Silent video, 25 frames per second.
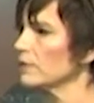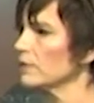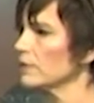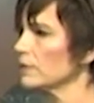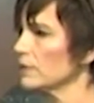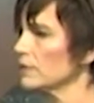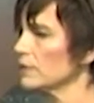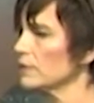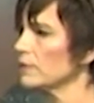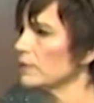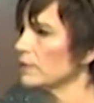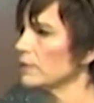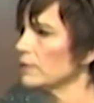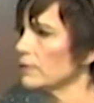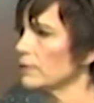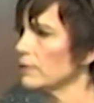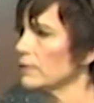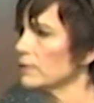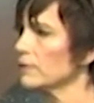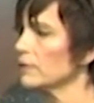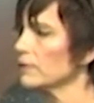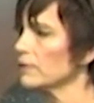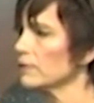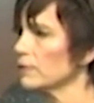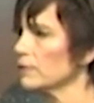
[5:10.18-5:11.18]

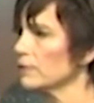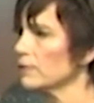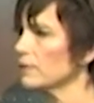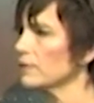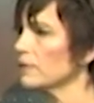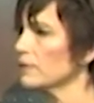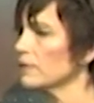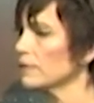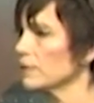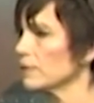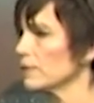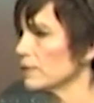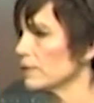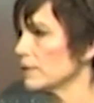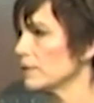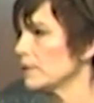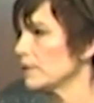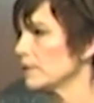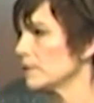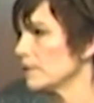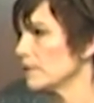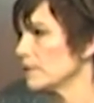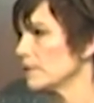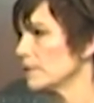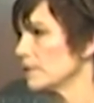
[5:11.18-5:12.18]

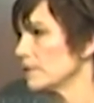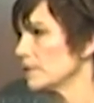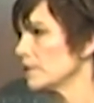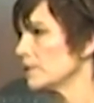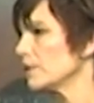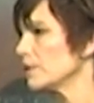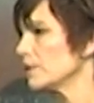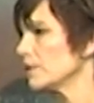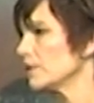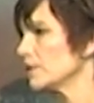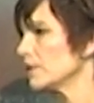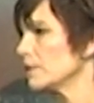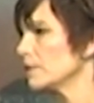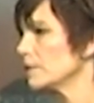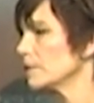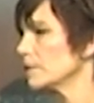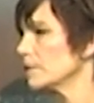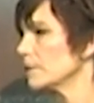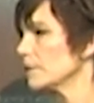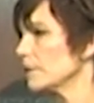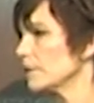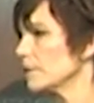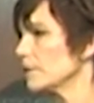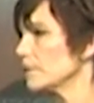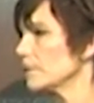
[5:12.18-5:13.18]

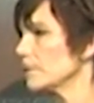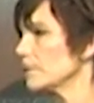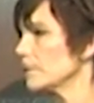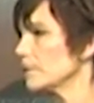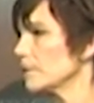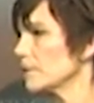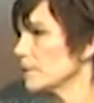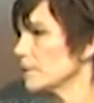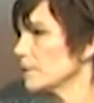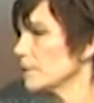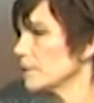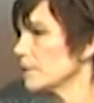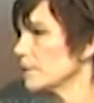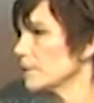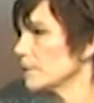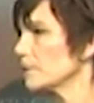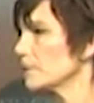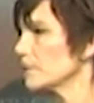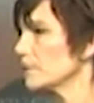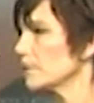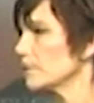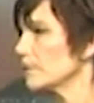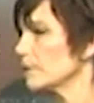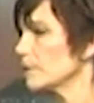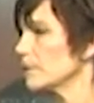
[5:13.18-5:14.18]

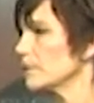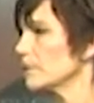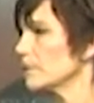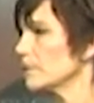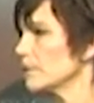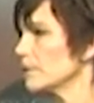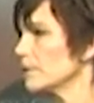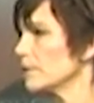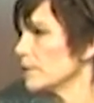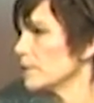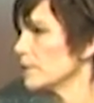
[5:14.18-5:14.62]
This person isn't speaking.